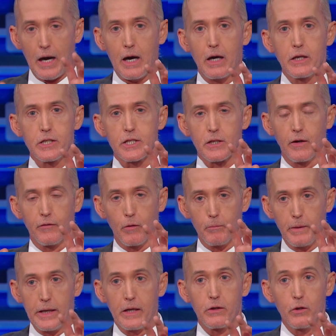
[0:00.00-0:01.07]
eyes of a
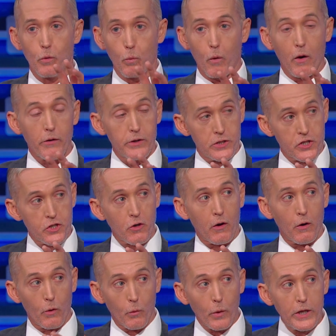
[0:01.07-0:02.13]
man who wanted to
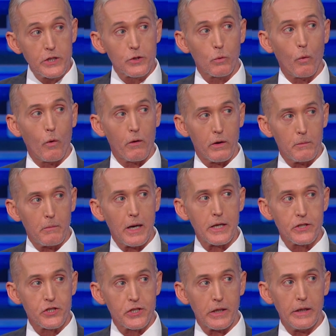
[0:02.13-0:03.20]
start a race war in
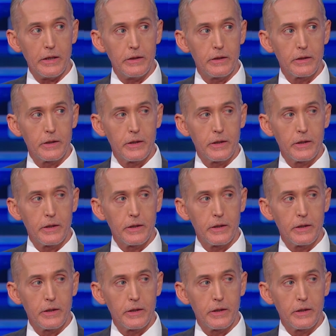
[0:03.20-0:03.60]
my state.